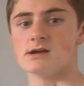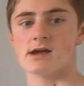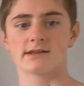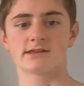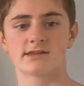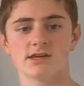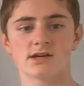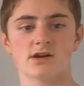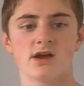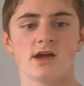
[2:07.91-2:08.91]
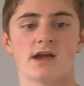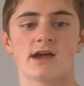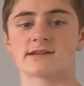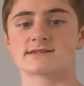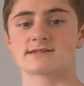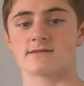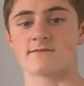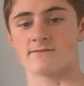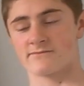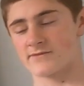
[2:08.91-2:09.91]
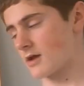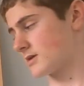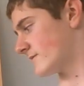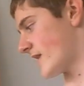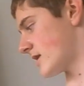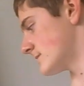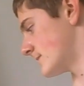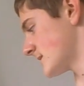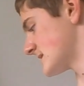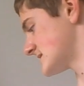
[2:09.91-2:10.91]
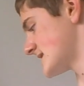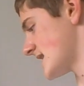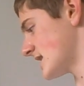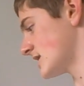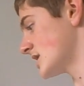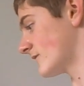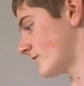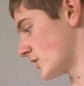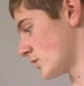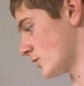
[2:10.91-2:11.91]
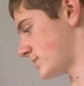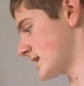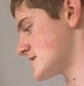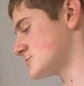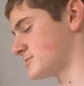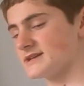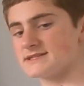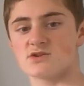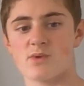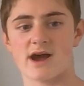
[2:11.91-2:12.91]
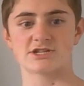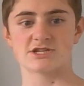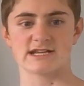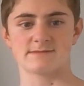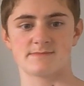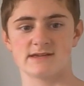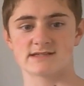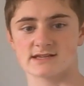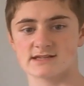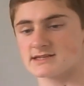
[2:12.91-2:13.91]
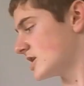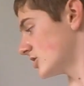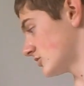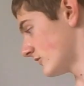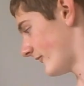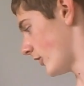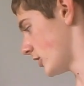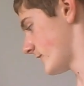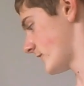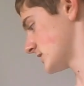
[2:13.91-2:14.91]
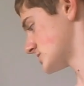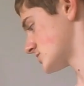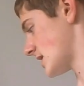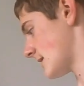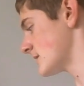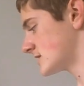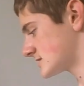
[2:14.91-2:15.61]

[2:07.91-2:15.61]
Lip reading: And here it is very big mistake for the player who plays the white chess pieces to fall for this trap,